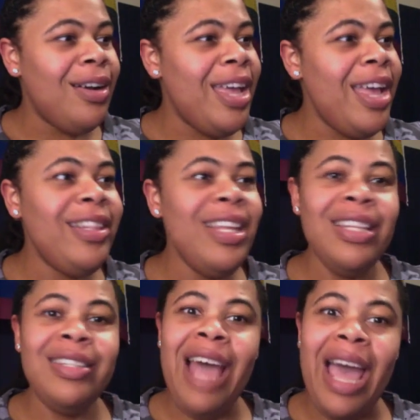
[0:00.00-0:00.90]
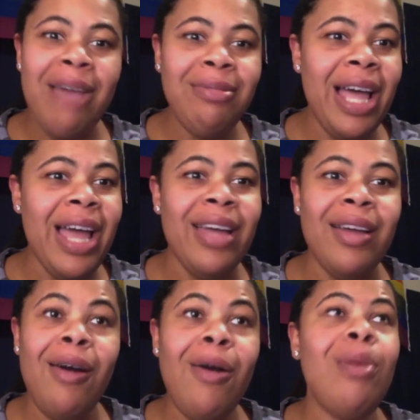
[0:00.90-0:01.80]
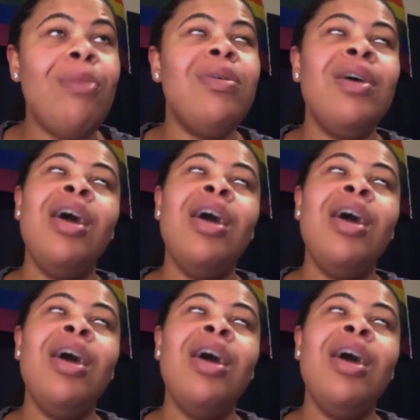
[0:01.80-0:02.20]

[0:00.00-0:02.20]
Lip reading: And then a timeline. Oh.